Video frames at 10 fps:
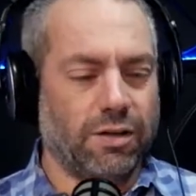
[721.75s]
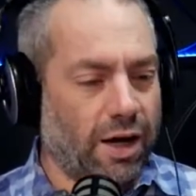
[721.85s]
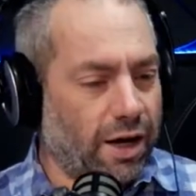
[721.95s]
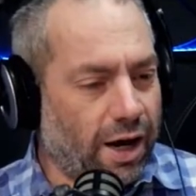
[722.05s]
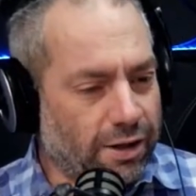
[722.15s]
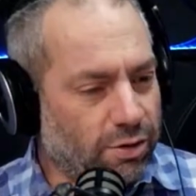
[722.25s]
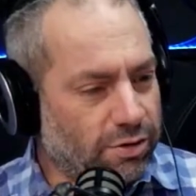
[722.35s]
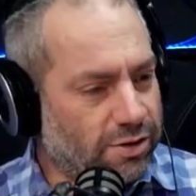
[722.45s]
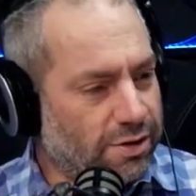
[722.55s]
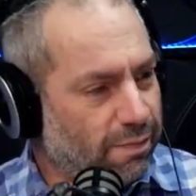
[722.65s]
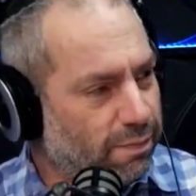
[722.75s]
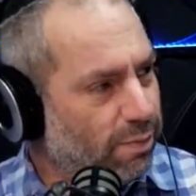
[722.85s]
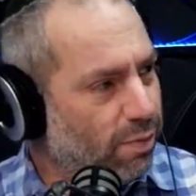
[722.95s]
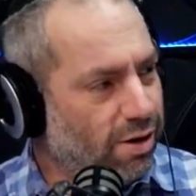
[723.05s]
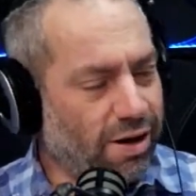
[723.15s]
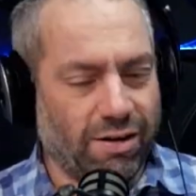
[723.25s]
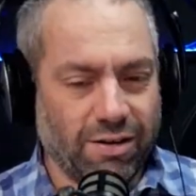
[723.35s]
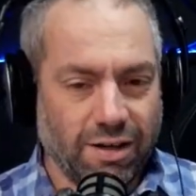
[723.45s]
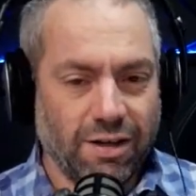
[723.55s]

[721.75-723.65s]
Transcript: I know that some people are,